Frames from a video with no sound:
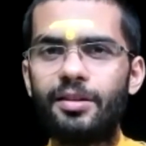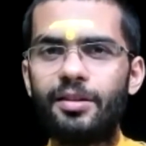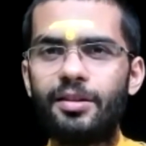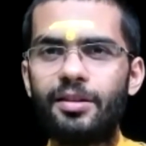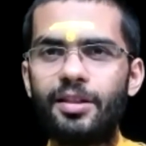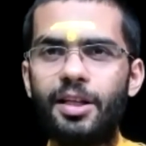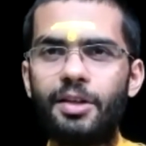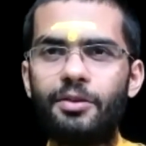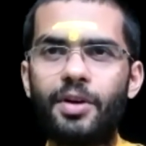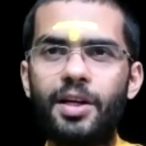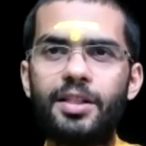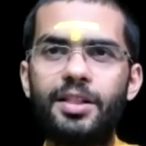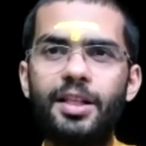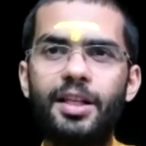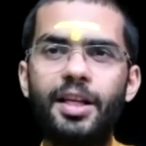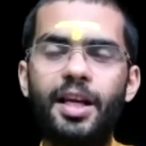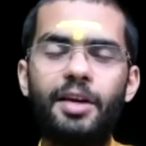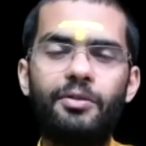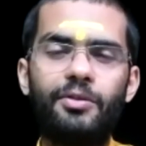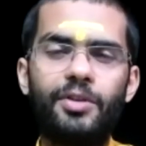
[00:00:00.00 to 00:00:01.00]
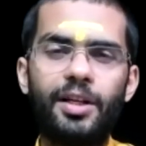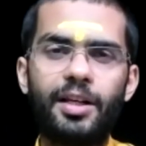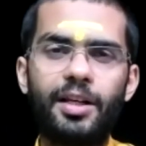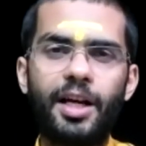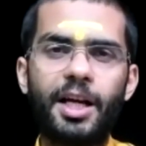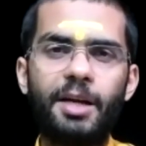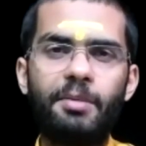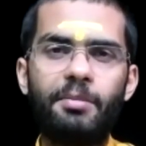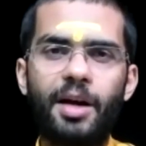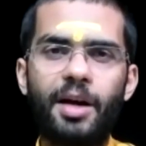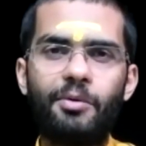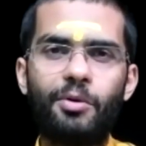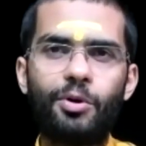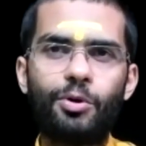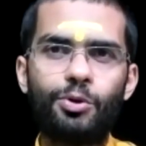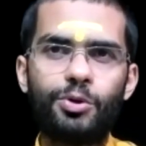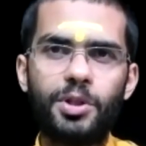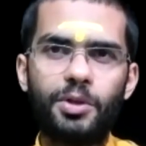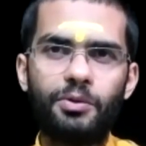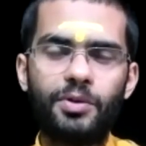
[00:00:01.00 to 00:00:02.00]
If I say every time I want
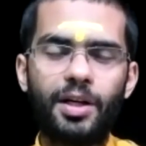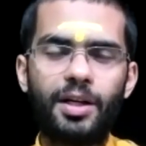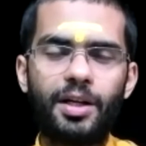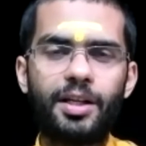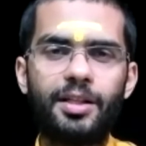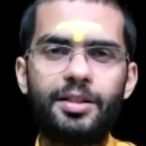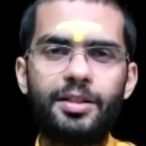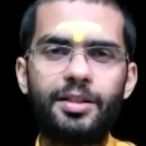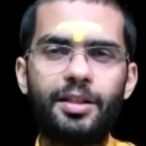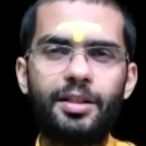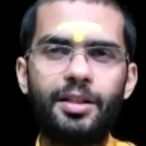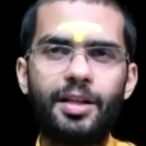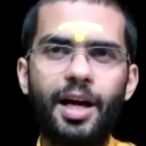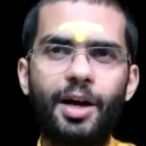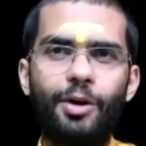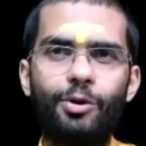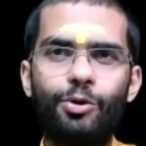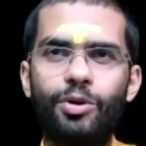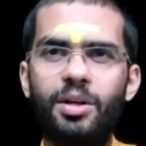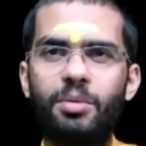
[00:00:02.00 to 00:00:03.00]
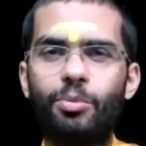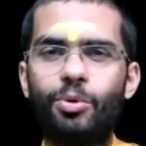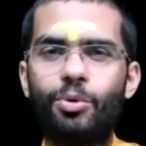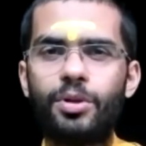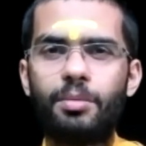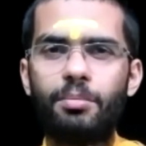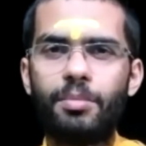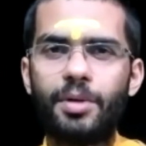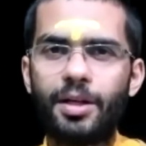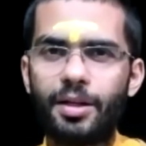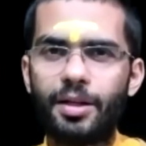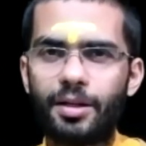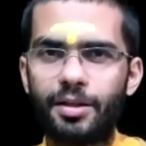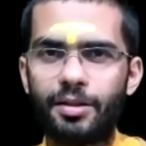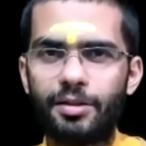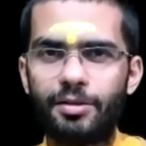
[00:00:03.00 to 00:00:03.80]
to shift attention, I have to remove the mirror.